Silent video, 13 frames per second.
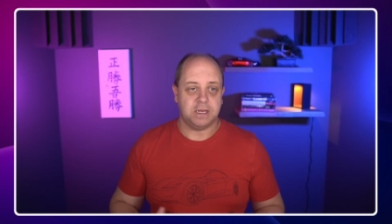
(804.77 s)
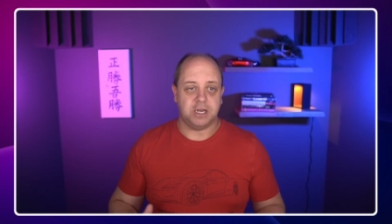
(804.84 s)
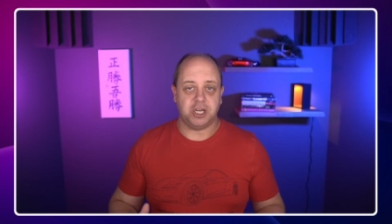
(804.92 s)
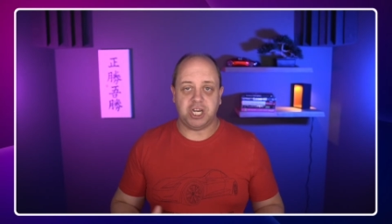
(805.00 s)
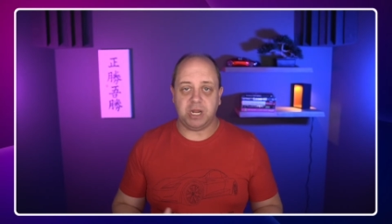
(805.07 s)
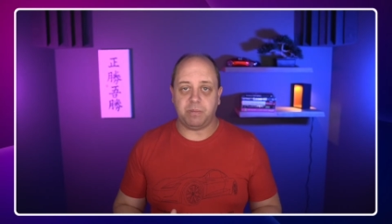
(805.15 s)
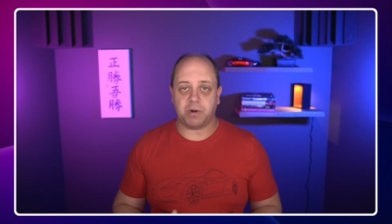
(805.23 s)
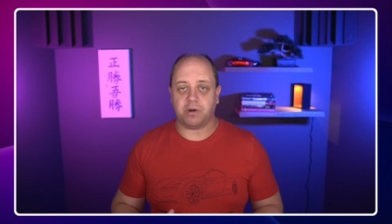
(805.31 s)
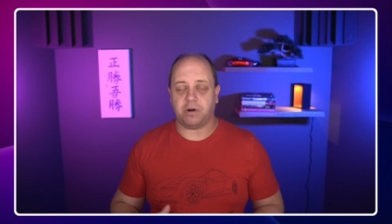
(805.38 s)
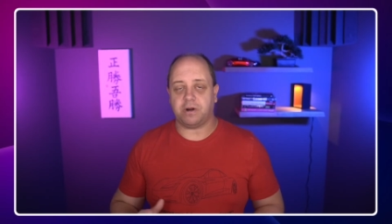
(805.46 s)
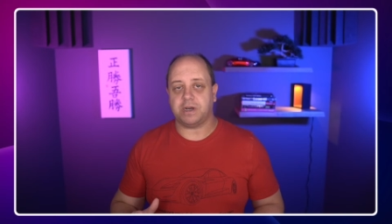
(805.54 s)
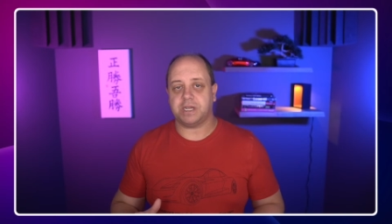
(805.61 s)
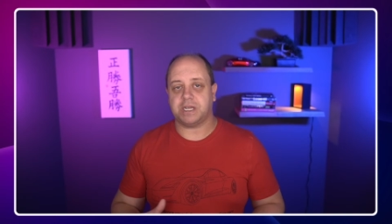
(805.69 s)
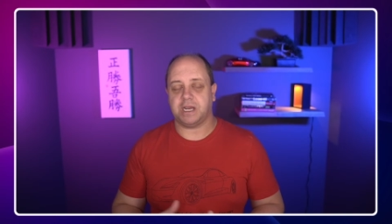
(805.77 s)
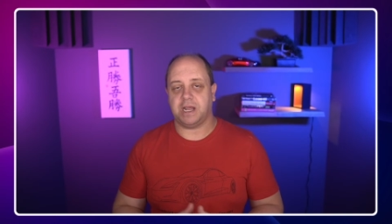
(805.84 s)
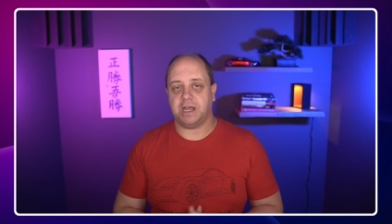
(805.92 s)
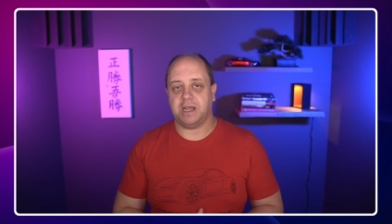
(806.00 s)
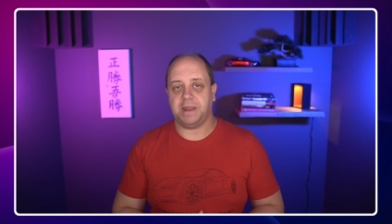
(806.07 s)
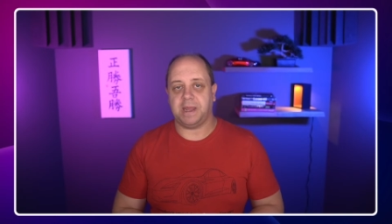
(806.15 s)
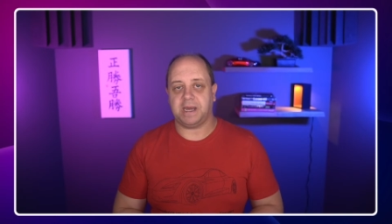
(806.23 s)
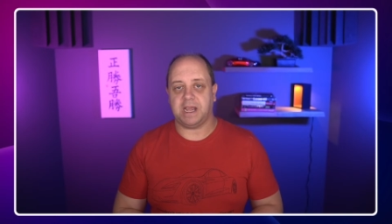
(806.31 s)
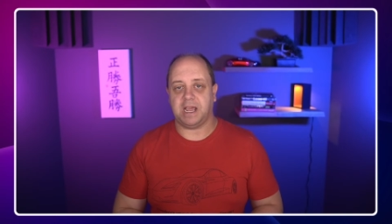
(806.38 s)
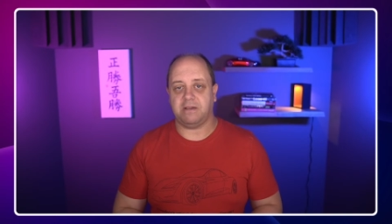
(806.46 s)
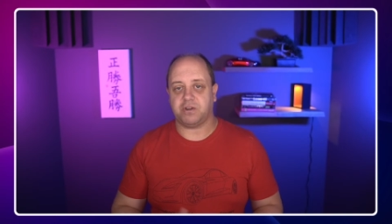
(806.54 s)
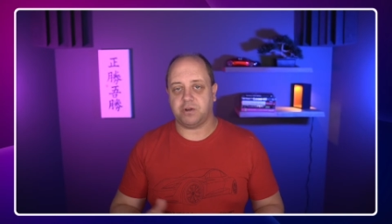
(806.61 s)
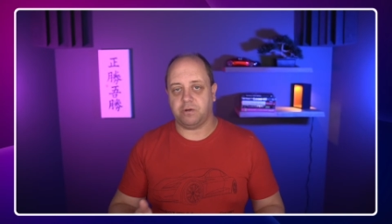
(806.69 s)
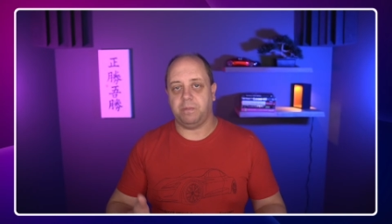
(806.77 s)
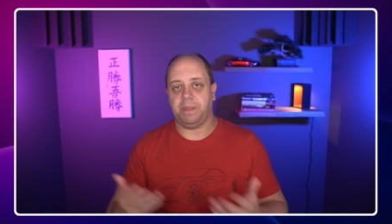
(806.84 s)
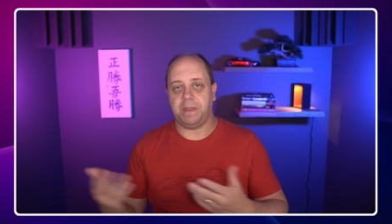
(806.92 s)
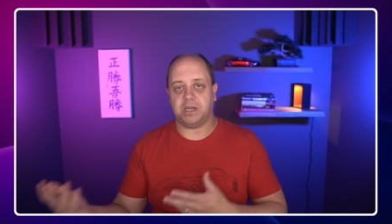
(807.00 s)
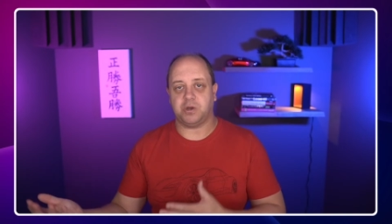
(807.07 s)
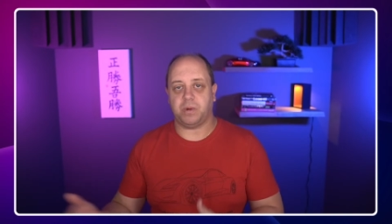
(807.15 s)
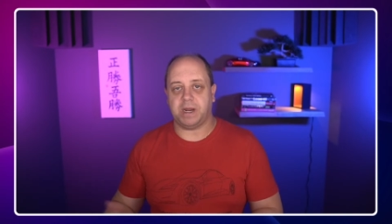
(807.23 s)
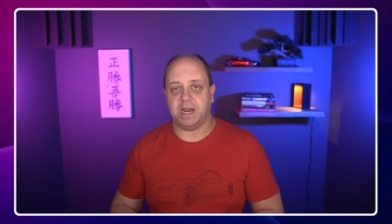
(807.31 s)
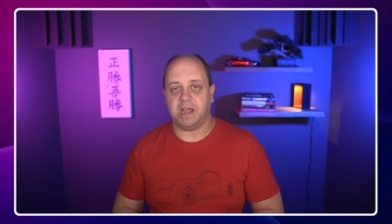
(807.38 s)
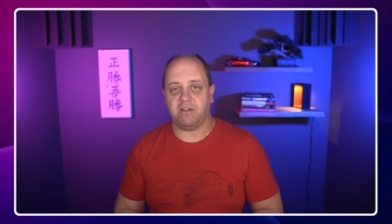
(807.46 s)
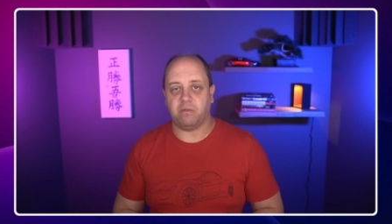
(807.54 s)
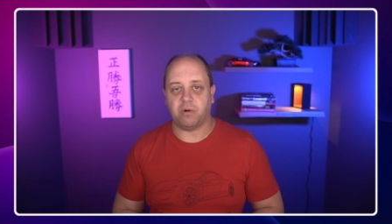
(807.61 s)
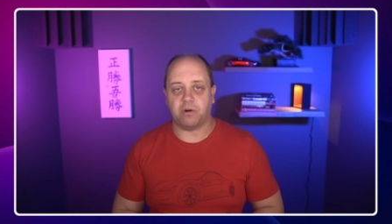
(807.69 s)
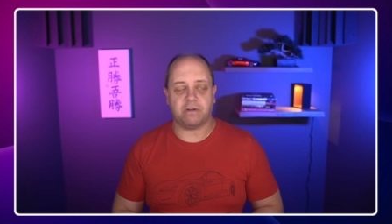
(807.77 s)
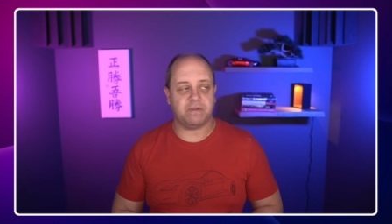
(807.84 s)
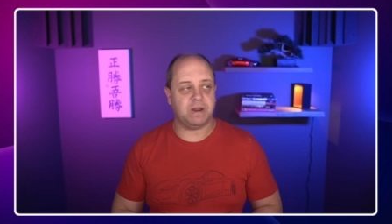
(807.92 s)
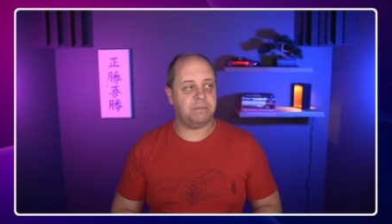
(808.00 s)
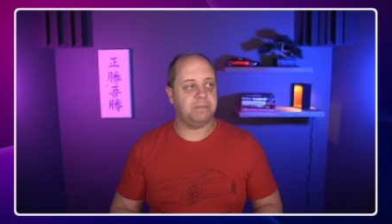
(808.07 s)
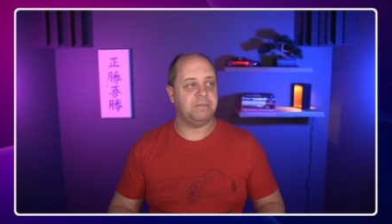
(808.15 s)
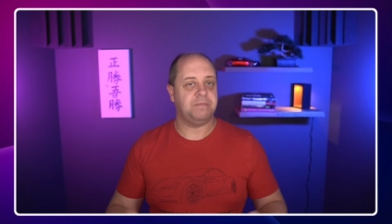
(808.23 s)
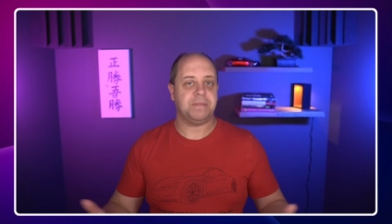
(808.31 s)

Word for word: the cheaper cars uh, that they have, so that's why they have more of them.